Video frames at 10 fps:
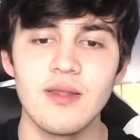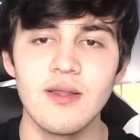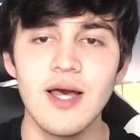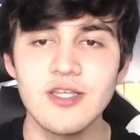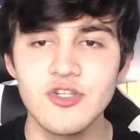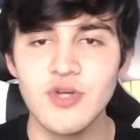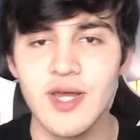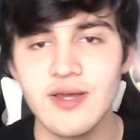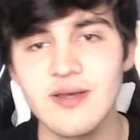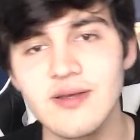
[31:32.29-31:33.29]
the last
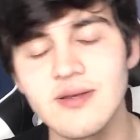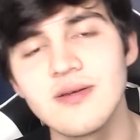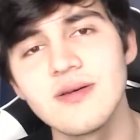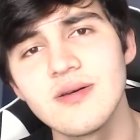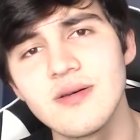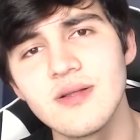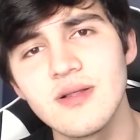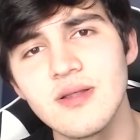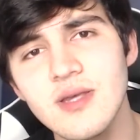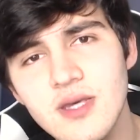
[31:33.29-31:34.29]
track,
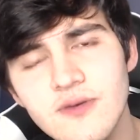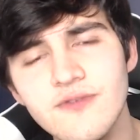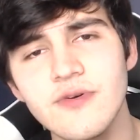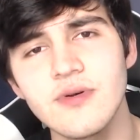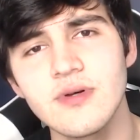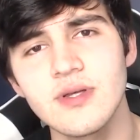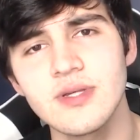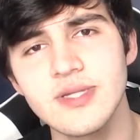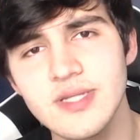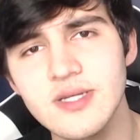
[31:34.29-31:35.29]
Leave
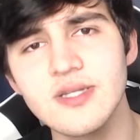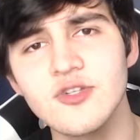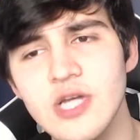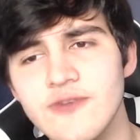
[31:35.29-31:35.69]
the City, track